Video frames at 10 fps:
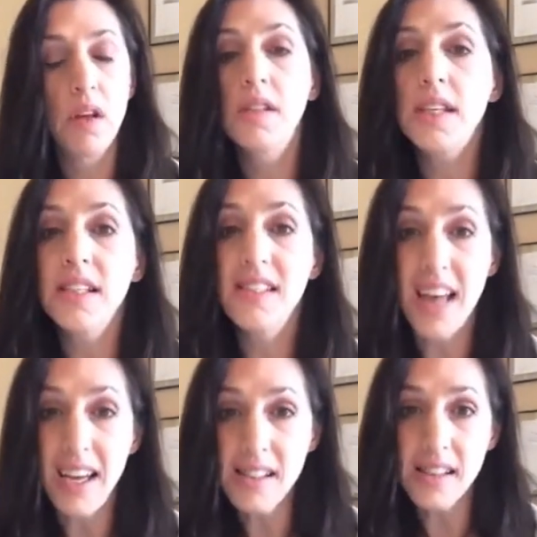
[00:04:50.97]

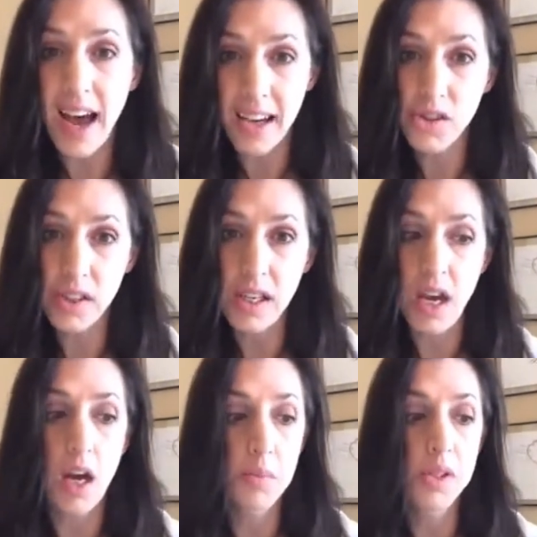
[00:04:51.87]
success actually
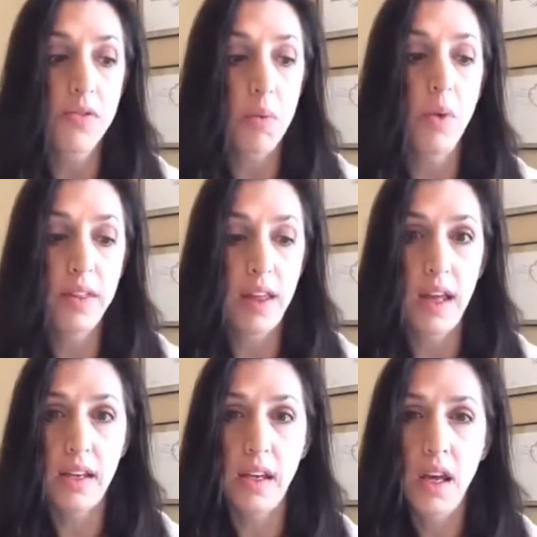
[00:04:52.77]
comes from
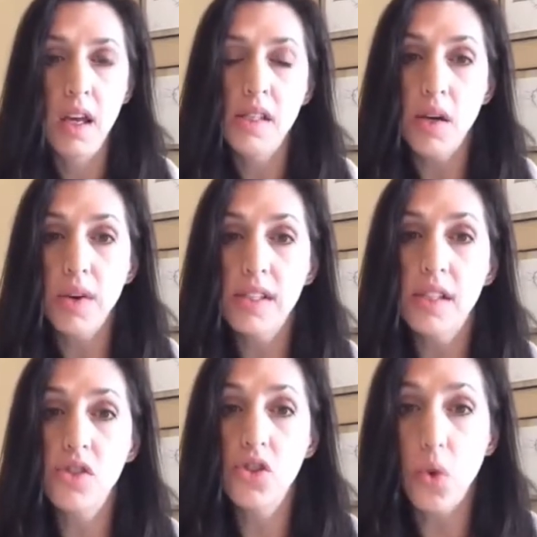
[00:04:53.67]
within. So, it's
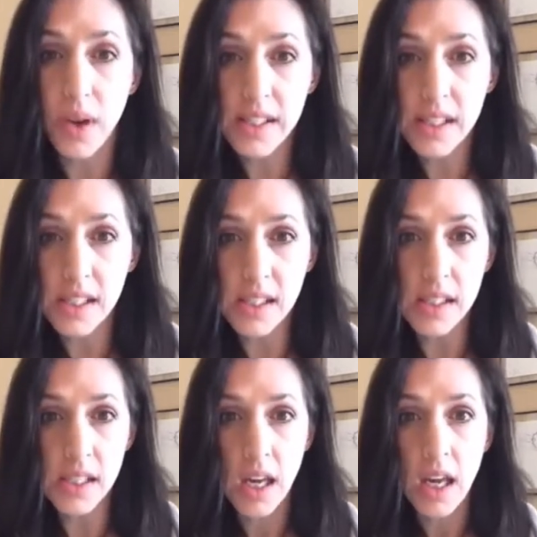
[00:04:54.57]
the
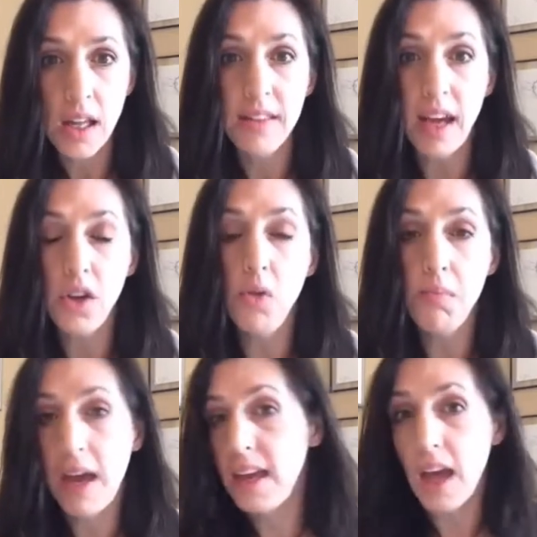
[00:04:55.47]
choices that you
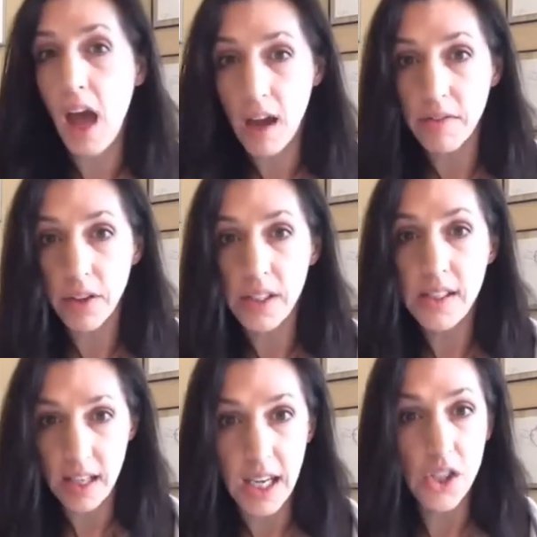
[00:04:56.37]
make every
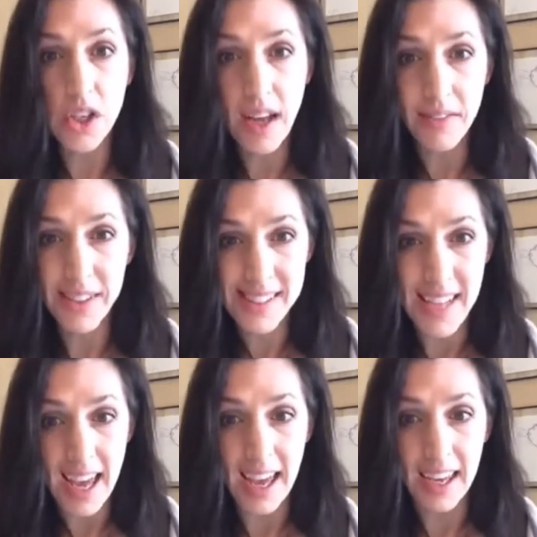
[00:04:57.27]
each and every
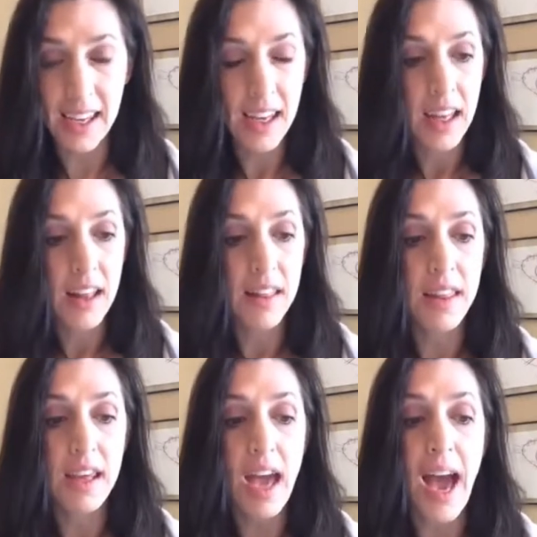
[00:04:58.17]
day,
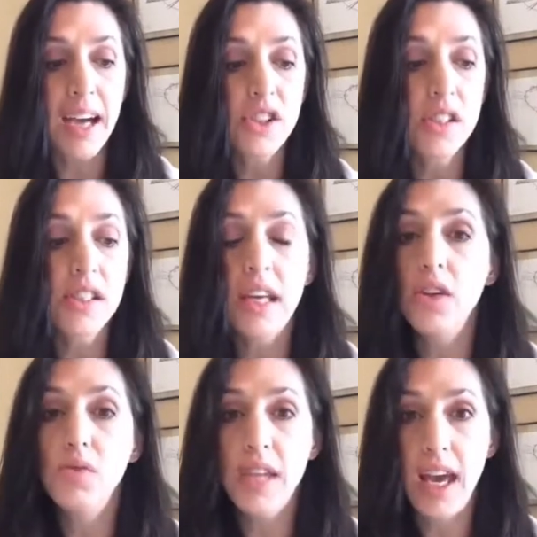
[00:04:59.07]
the actions that
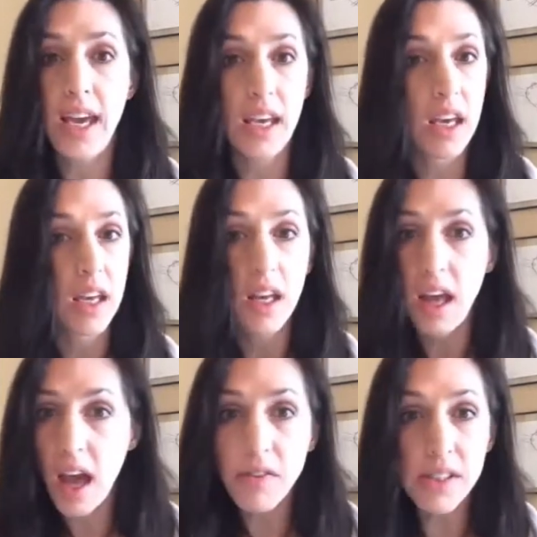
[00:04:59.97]
you take
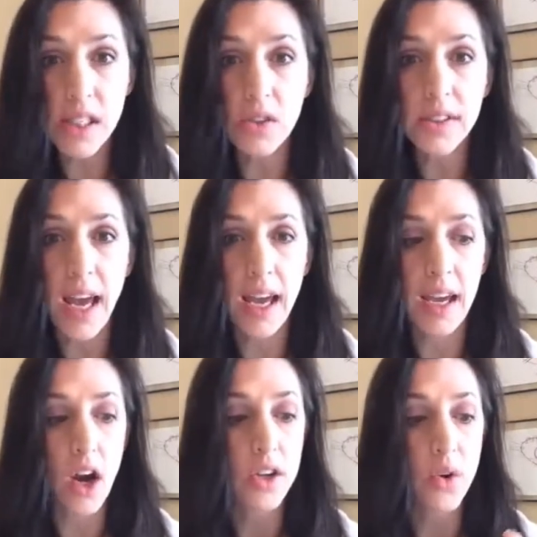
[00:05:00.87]
every single
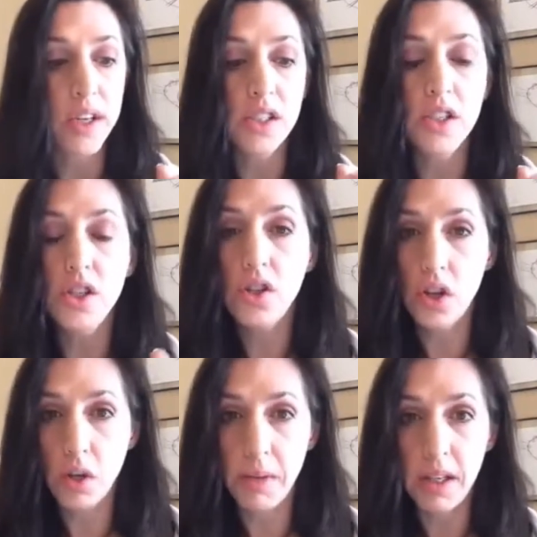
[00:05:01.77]
day are going to
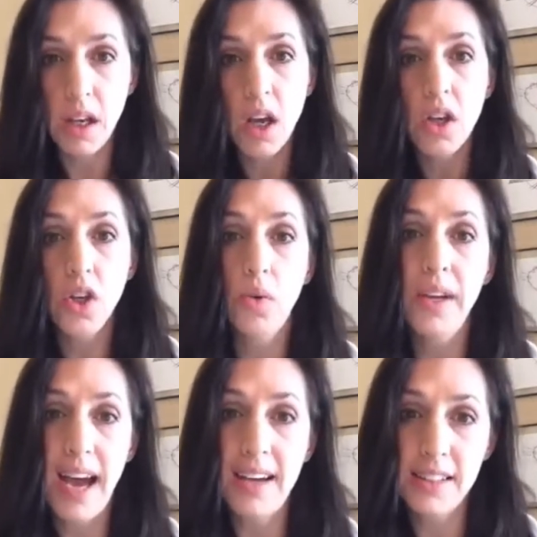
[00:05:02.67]
determine your
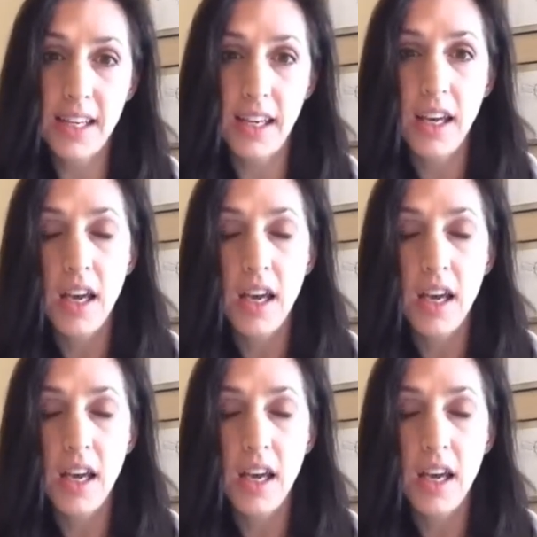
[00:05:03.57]
reality.